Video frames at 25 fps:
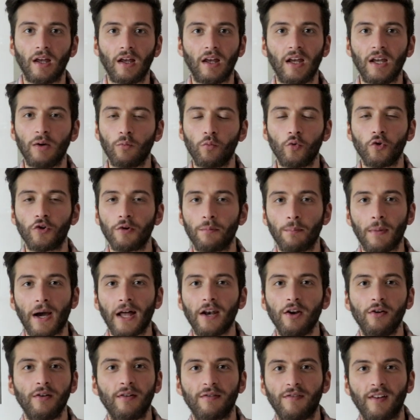it wouldn't
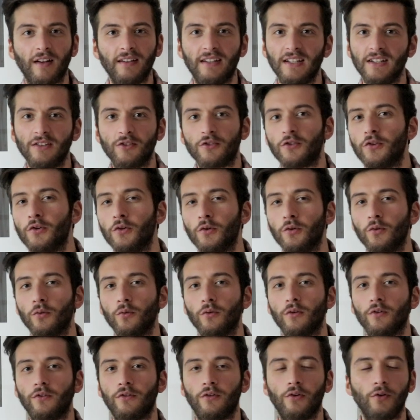matter if I did two
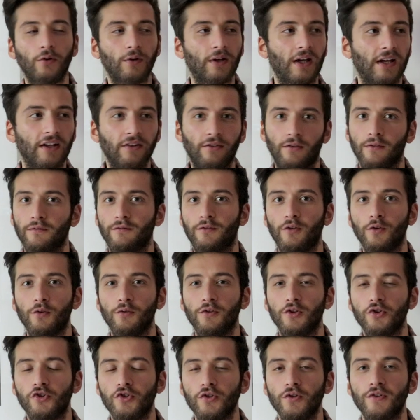two days of doing
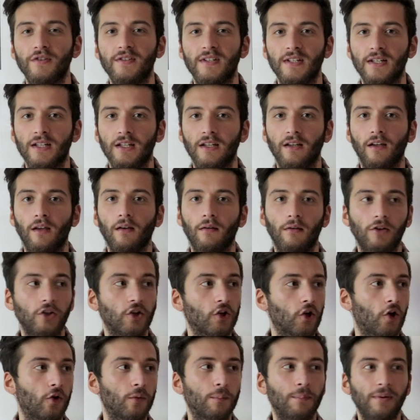the juicing, you
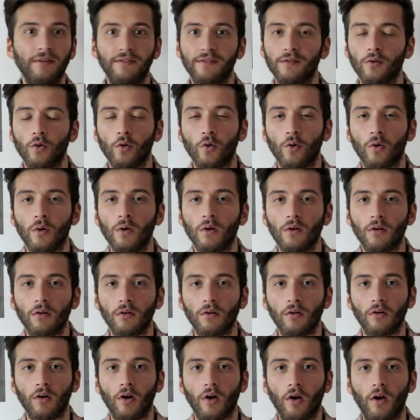know, before
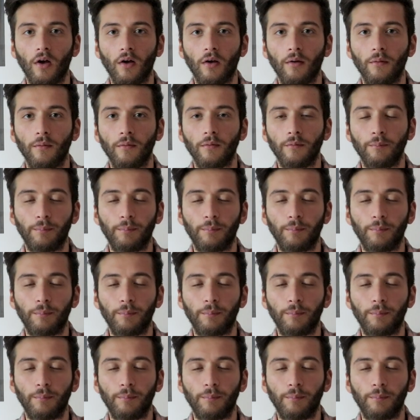uh,